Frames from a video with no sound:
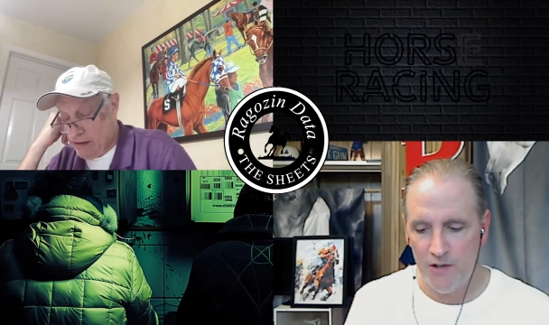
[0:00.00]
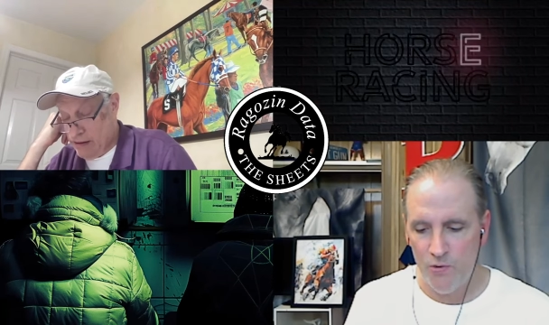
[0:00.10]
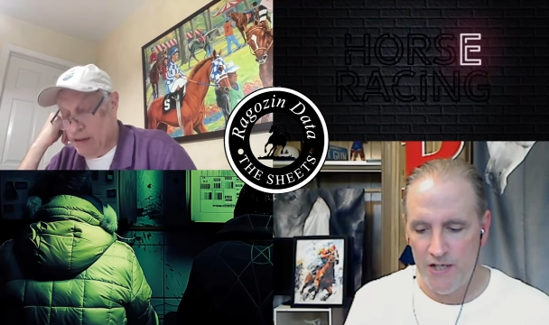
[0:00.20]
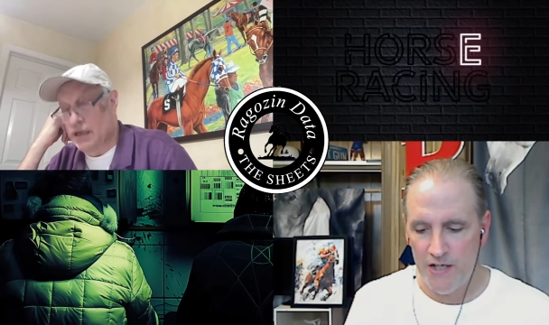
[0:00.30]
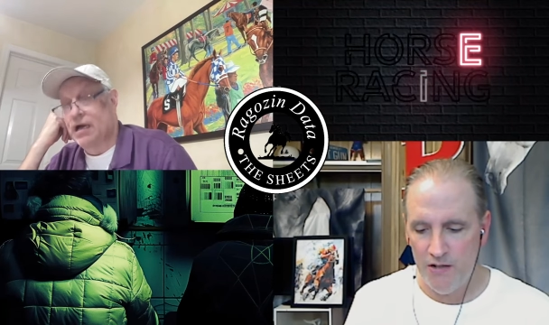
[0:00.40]

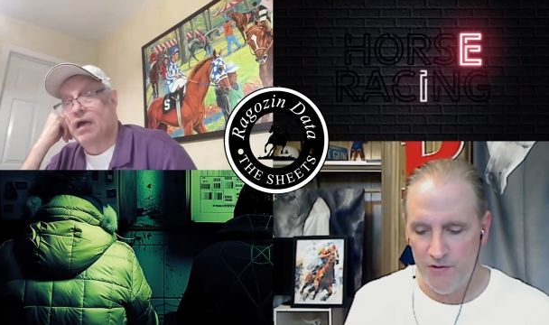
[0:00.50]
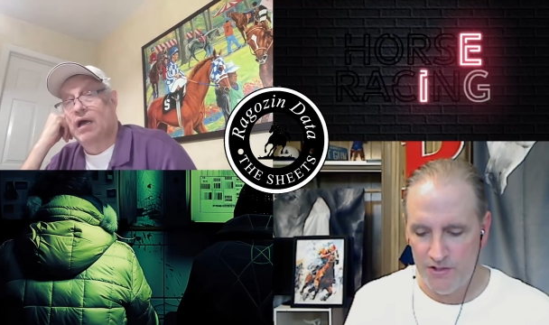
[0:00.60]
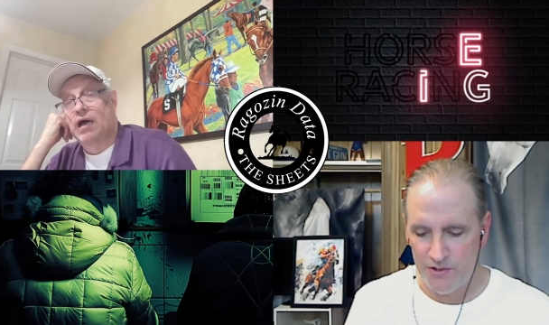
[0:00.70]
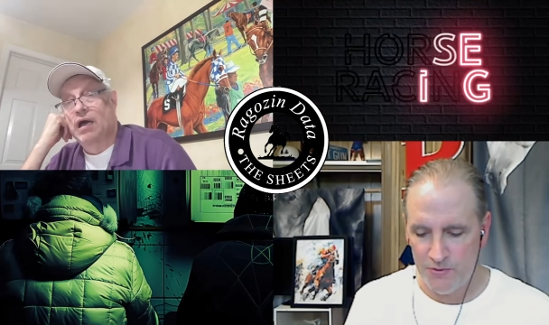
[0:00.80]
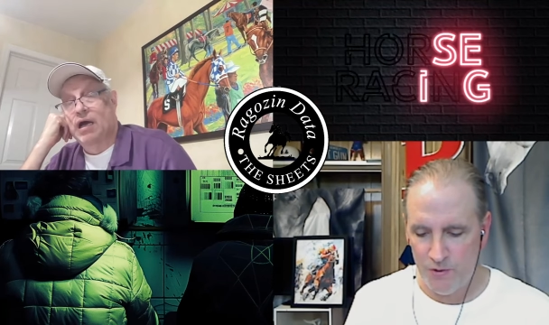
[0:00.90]
Speaker 1: O'Neill, this
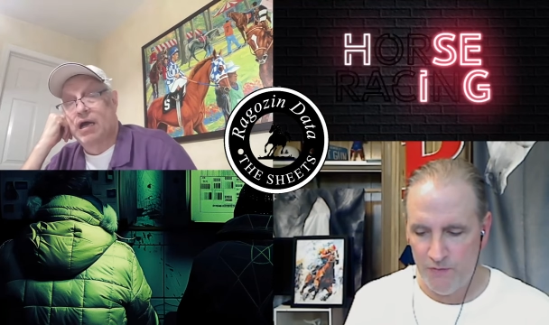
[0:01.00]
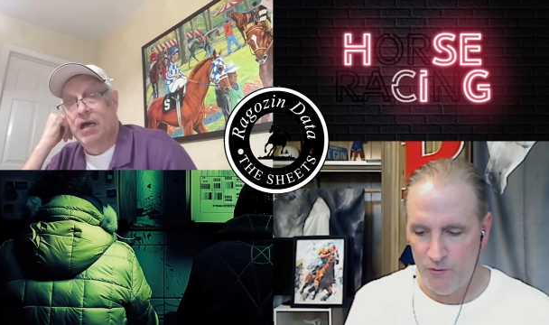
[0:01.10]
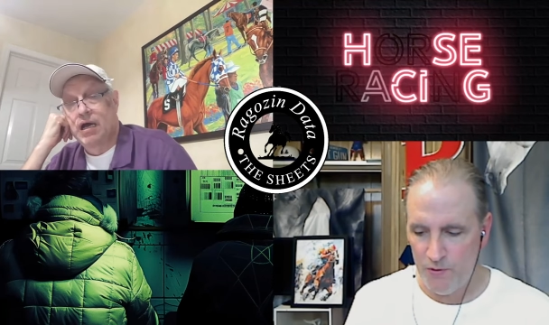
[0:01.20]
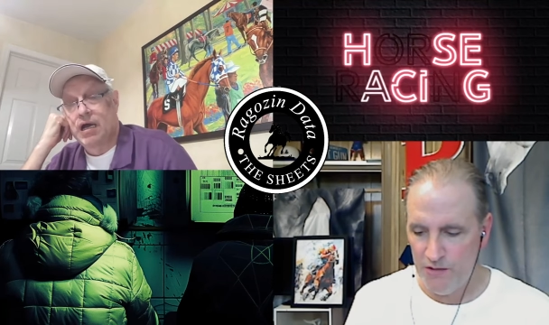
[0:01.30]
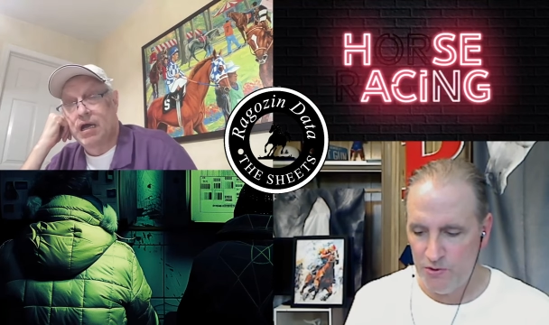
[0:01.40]
is one of
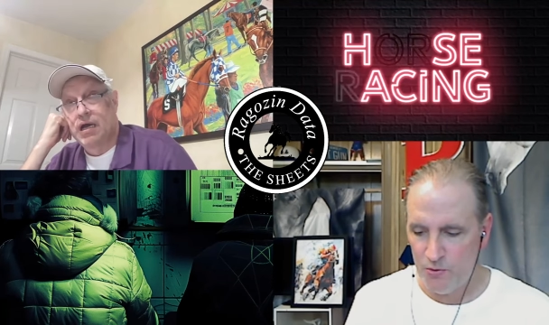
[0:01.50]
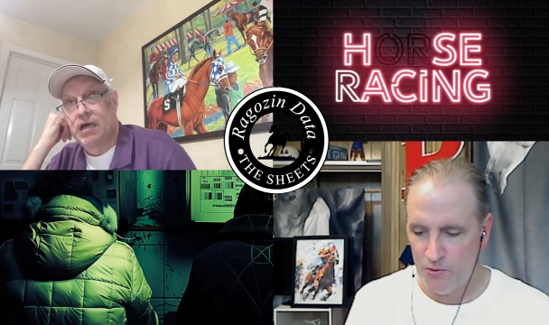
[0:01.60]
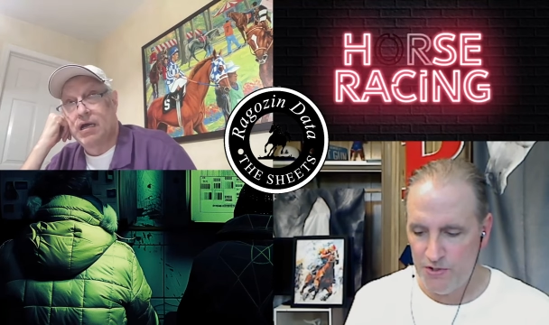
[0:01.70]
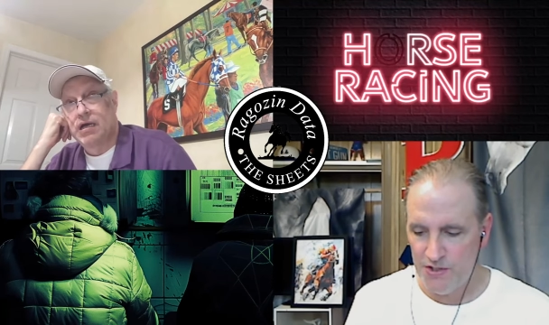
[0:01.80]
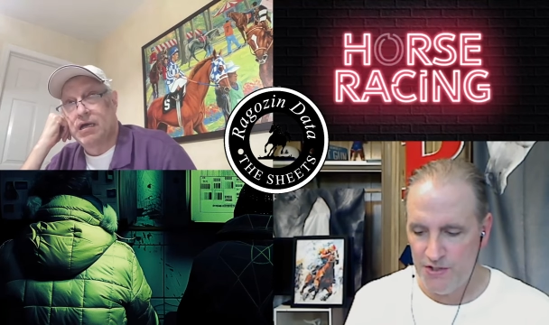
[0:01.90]
O'Neill's
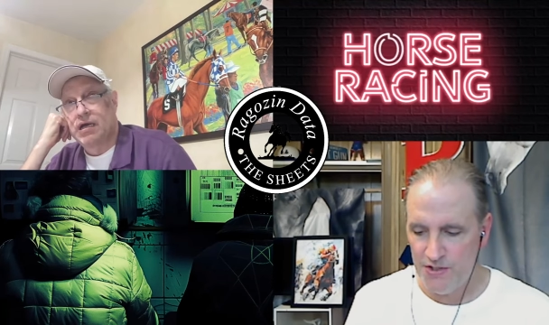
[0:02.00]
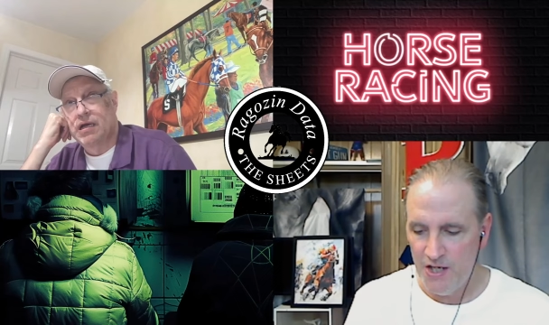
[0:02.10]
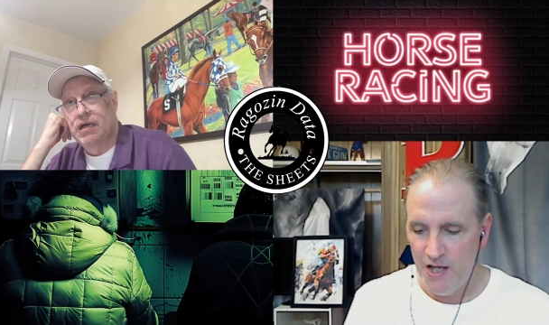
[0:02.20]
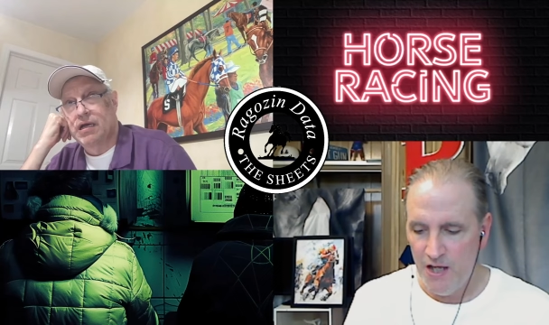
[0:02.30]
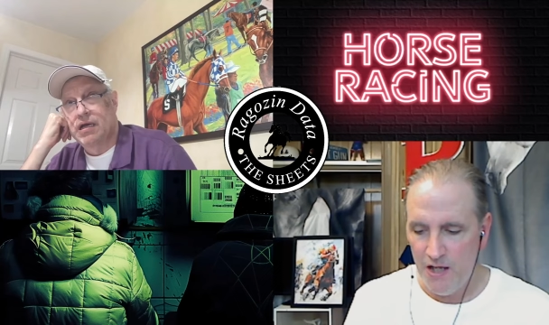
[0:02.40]
horses.
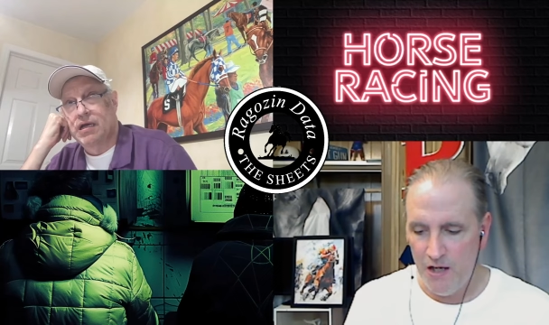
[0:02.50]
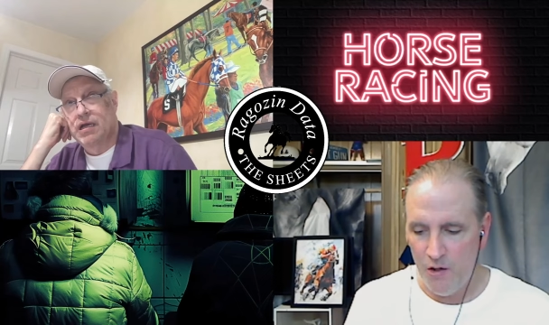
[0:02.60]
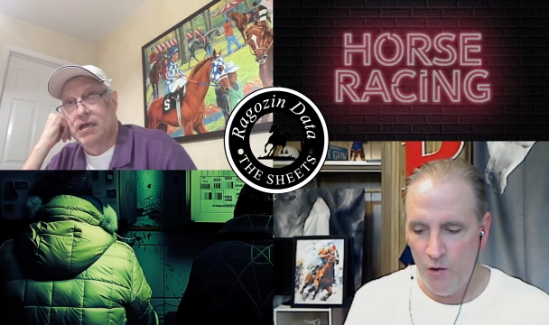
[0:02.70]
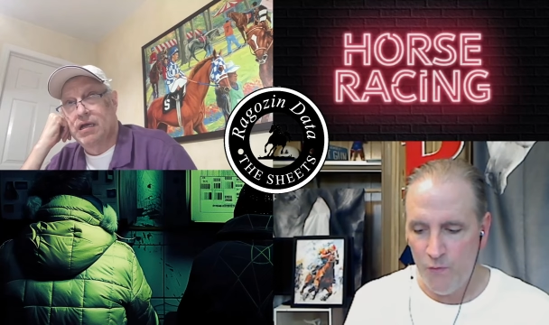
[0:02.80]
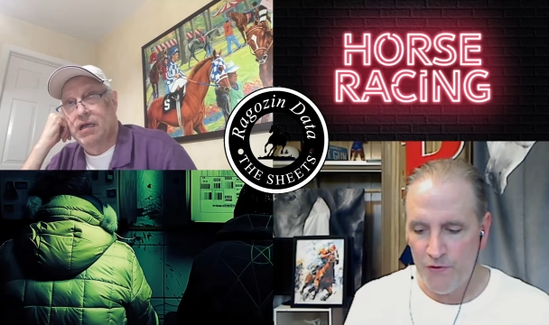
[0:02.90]
Uh, oh
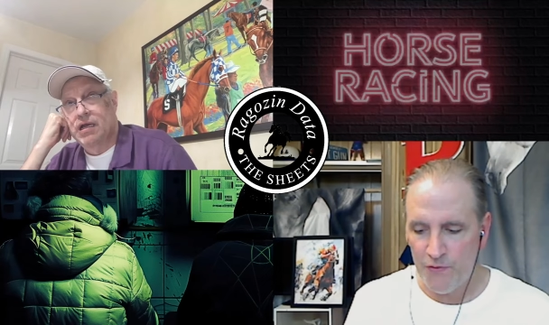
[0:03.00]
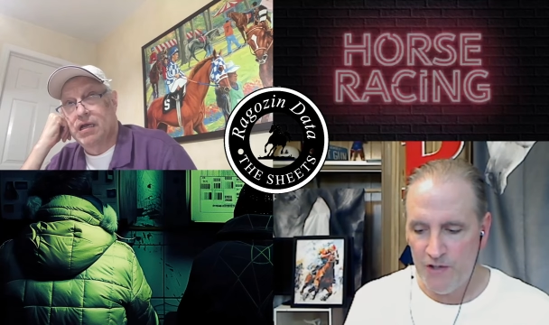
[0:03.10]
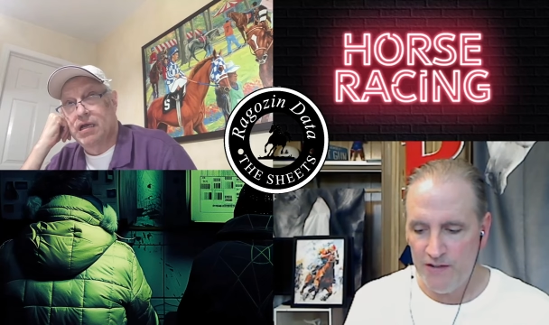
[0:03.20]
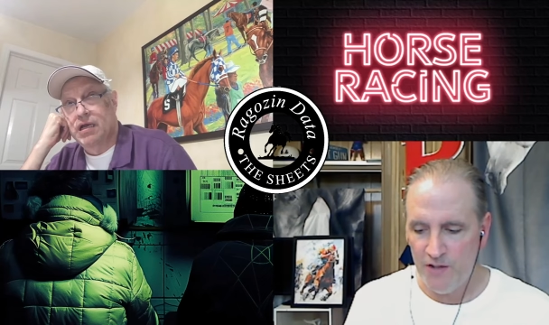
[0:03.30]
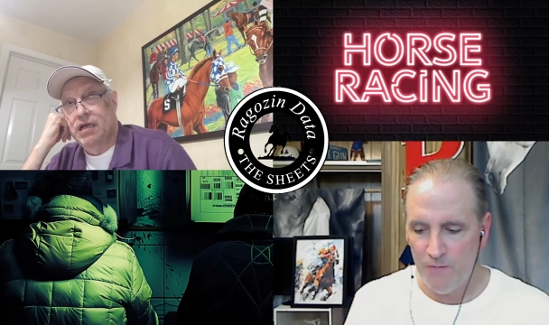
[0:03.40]
for three at
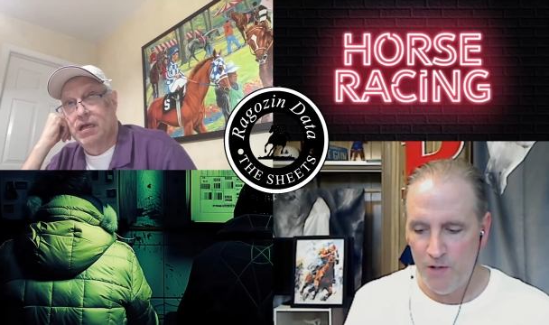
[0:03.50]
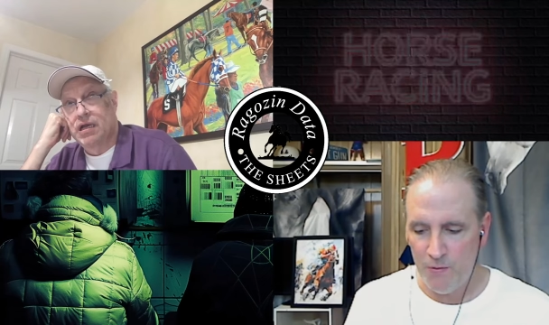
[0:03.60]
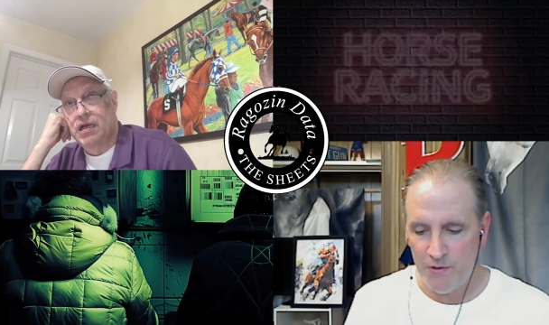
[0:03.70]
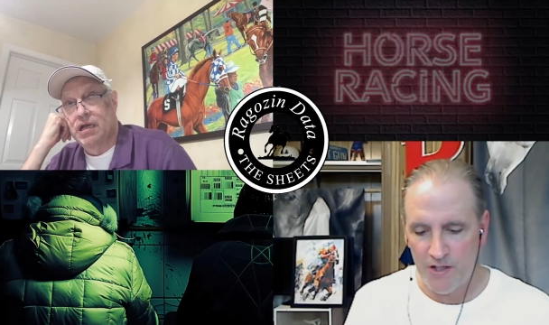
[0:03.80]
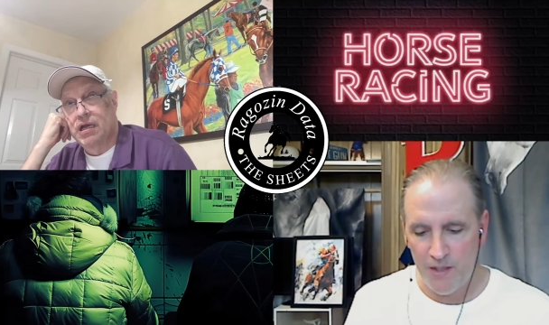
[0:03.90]
Del Mar with a
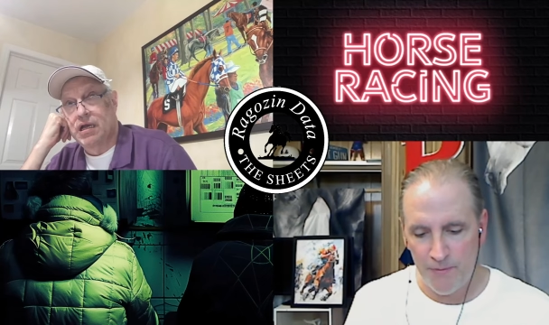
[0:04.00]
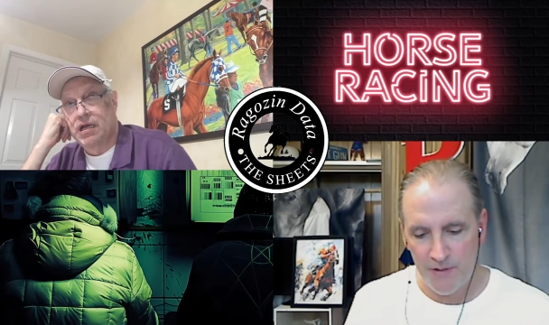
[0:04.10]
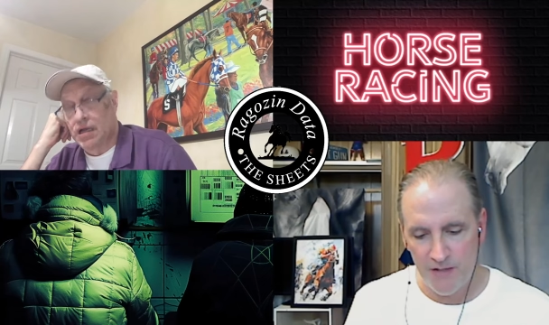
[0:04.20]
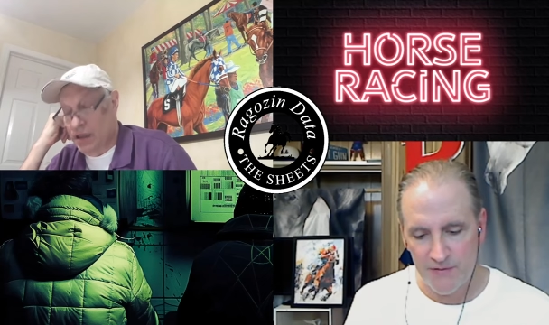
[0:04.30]
couple of